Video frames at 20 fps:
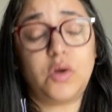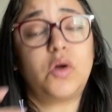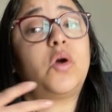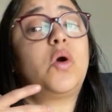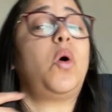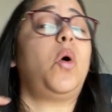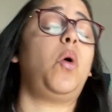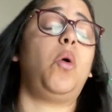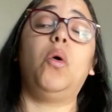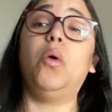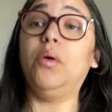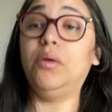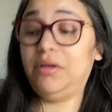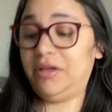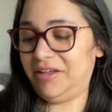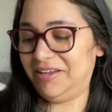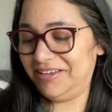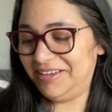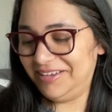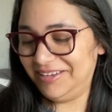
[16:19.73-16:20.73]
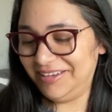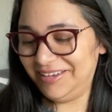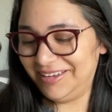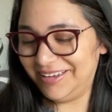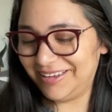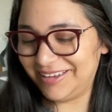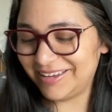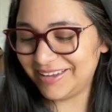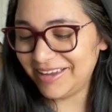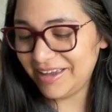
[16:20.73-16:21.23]
goal
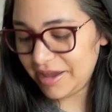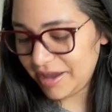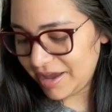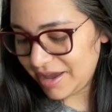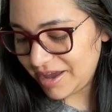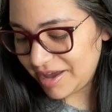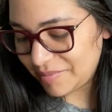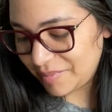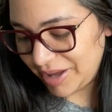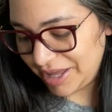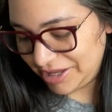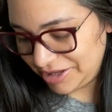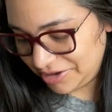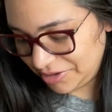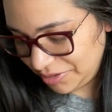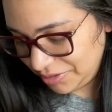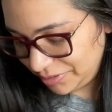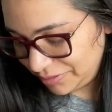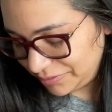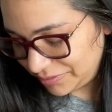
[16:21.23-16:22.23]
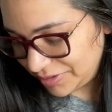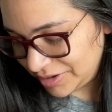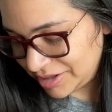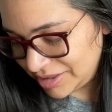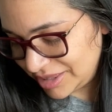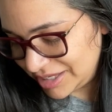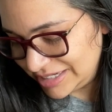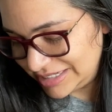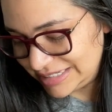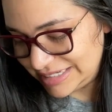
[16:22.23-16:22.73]
for
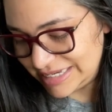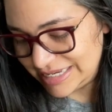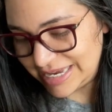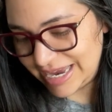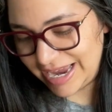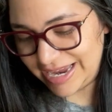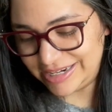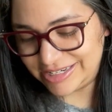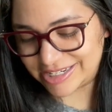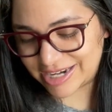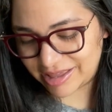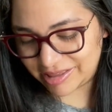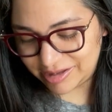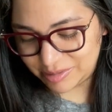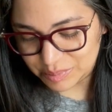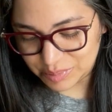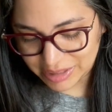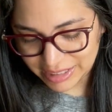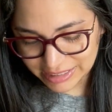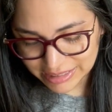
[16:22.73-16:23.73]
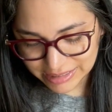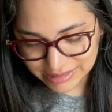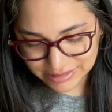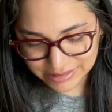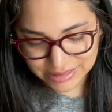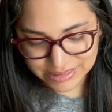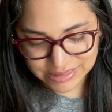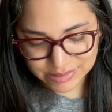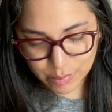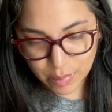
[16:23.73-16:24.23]
the DK Jelly Blanket
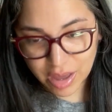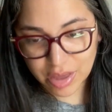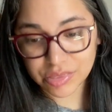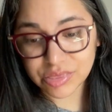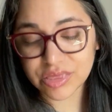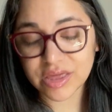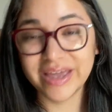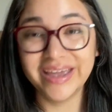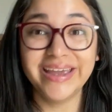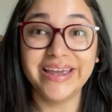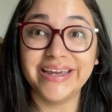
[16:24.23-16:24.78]
this month